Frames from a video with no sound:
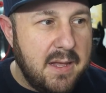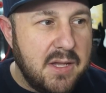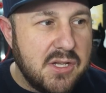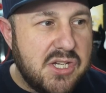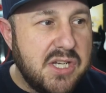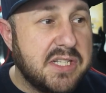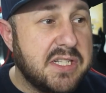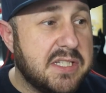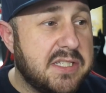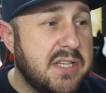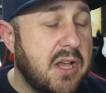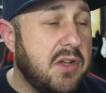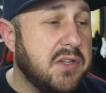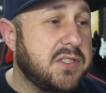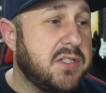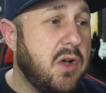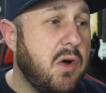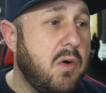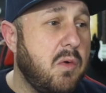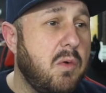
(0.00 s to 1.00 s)
Jesus
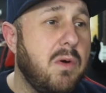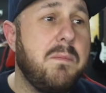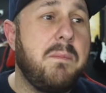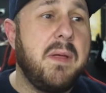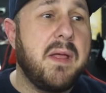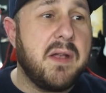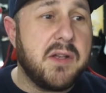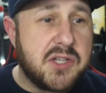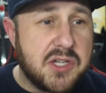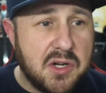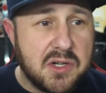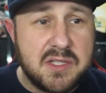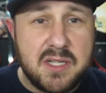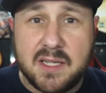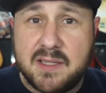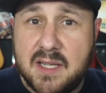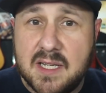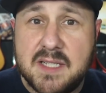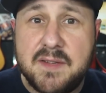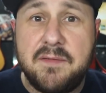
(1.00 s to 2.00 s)
also would be at a church
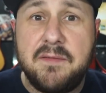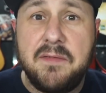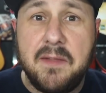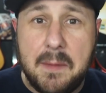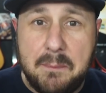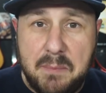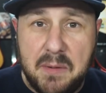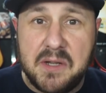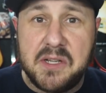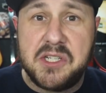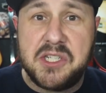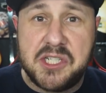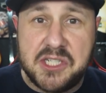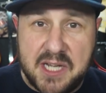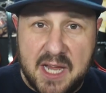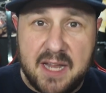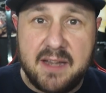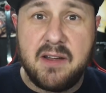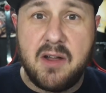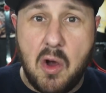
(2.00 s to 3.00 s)
like this flipping
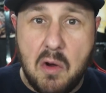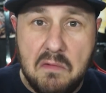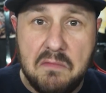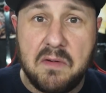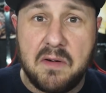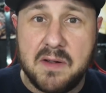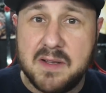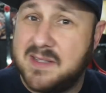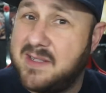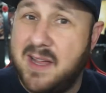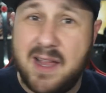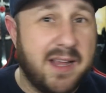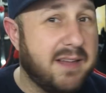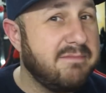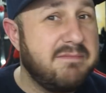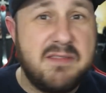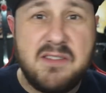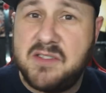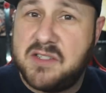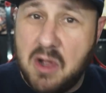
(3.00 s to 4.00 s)
shit over and
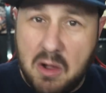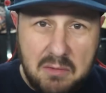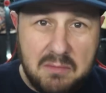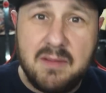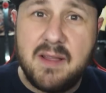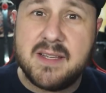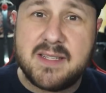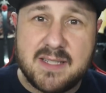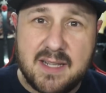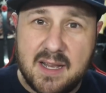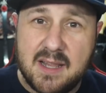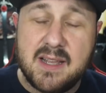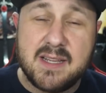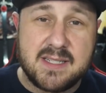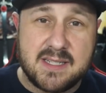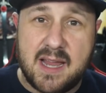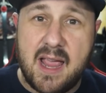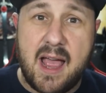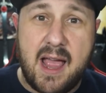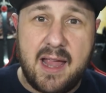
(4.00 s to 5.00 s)
saying, "Don't listen to
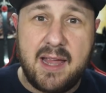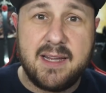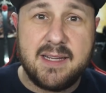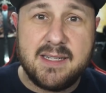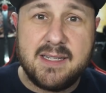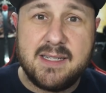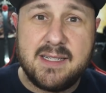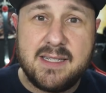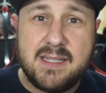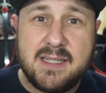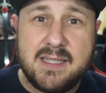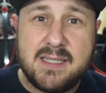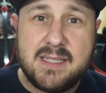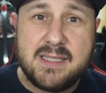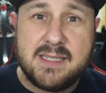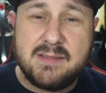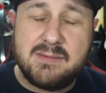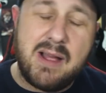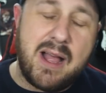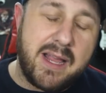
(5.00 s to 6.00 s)
this guy."
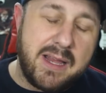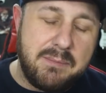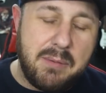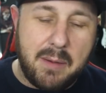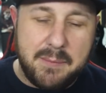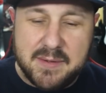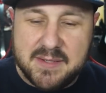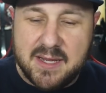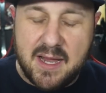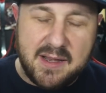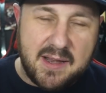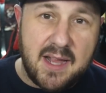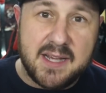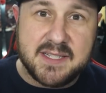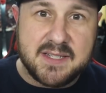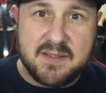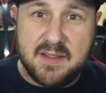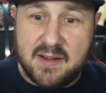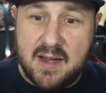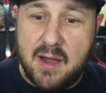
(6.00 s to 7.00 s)
Well, he'd probably say
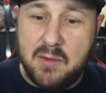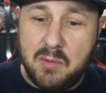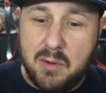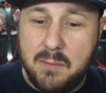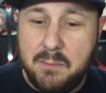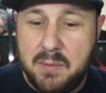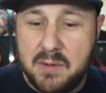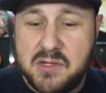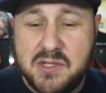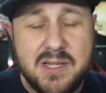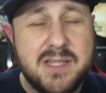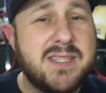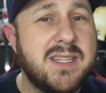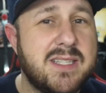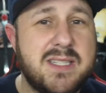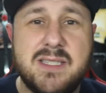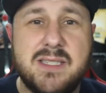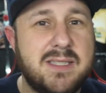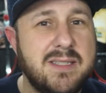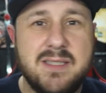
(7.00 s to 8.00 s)
nicer than I would, but
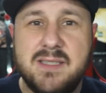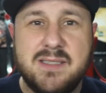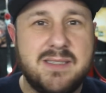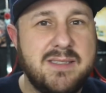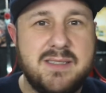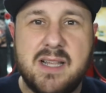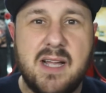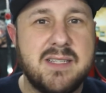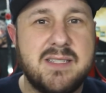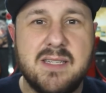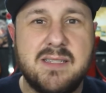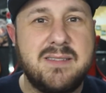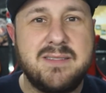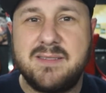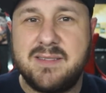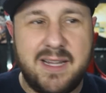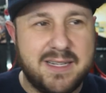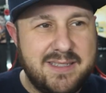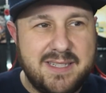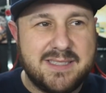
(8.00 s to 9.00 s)
Jesus
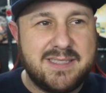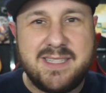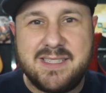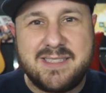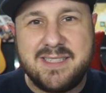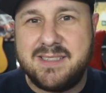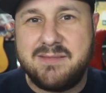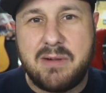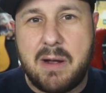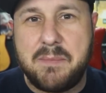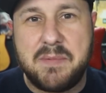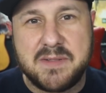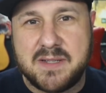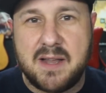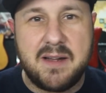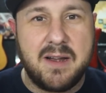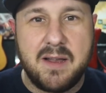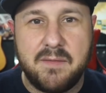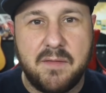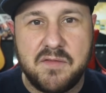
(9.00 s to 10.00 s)
doesn't like this isn't
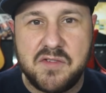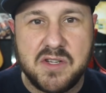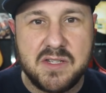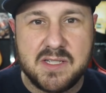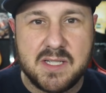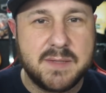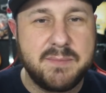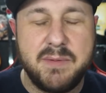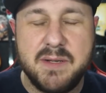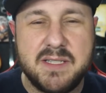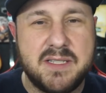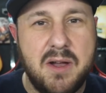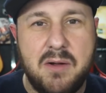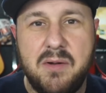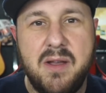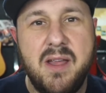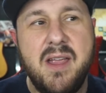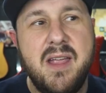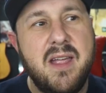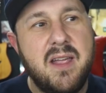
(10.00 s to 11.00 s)
representative of Jesus. Please
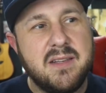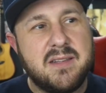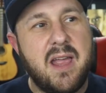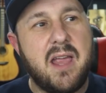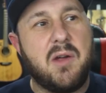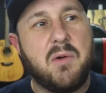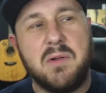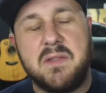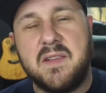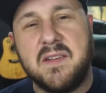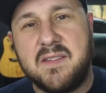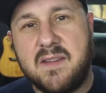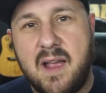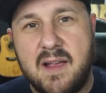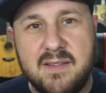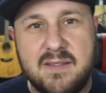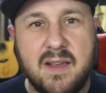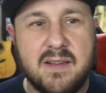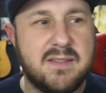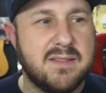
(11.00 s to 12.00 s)
don't take what this
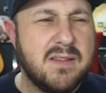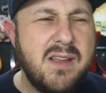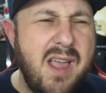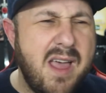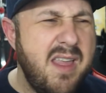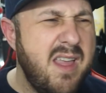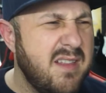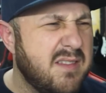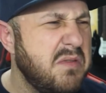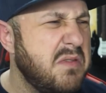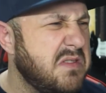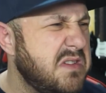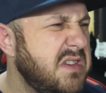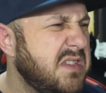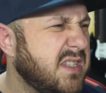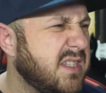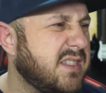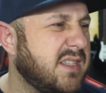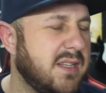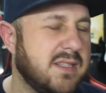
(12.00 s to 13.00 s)
guy says and like, yeah, that's what
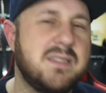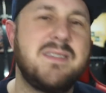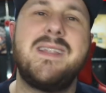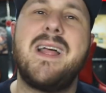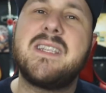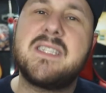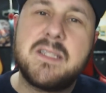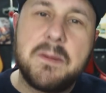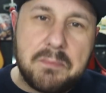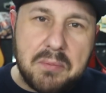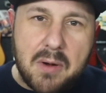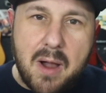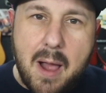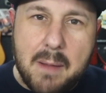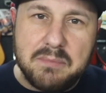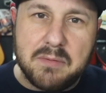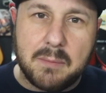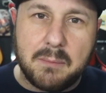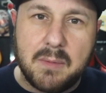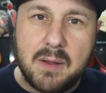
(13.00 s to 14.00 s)
Jesus is. And that's the
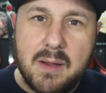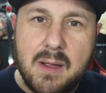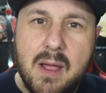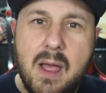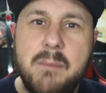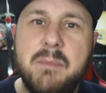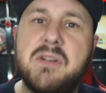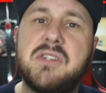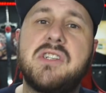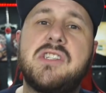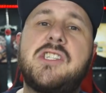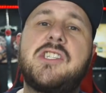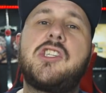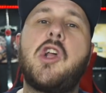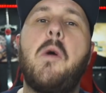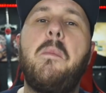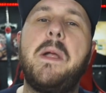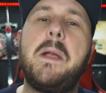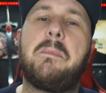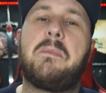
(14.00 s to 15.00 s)
problem. Because there's
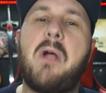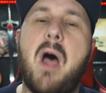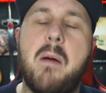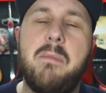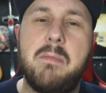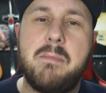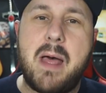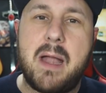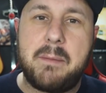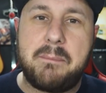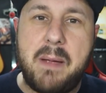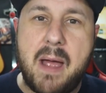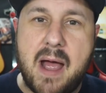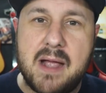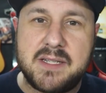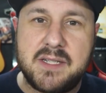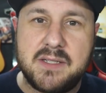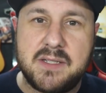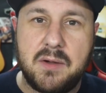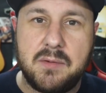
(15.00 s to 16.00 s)
so many problematic
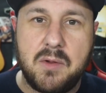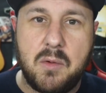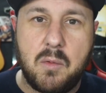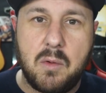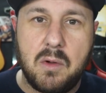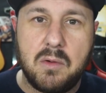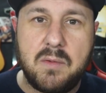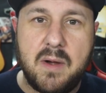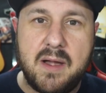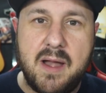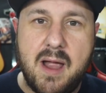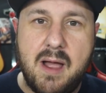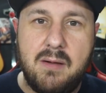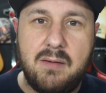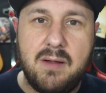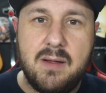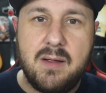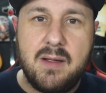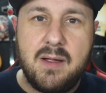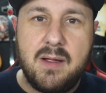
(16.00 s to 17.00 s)
pastors out in the world right
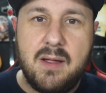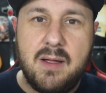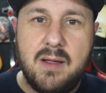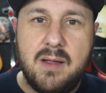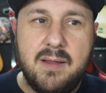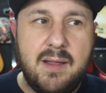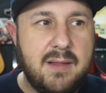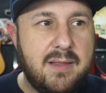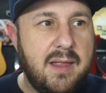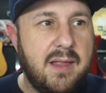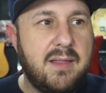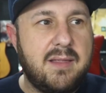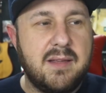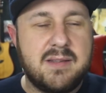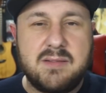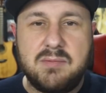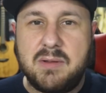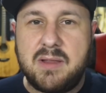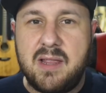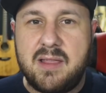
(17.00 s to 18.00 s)
now that they
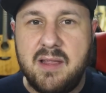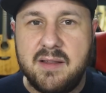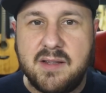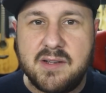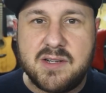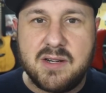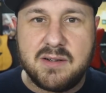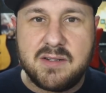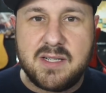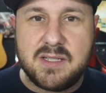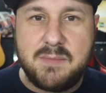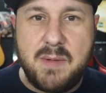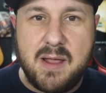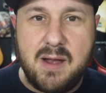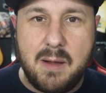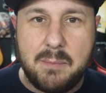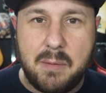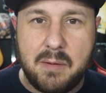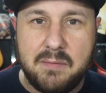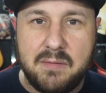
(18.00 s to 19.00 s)
this is what they think the church is
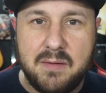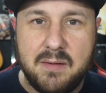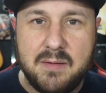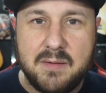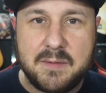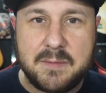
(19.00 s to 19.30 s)
made up of.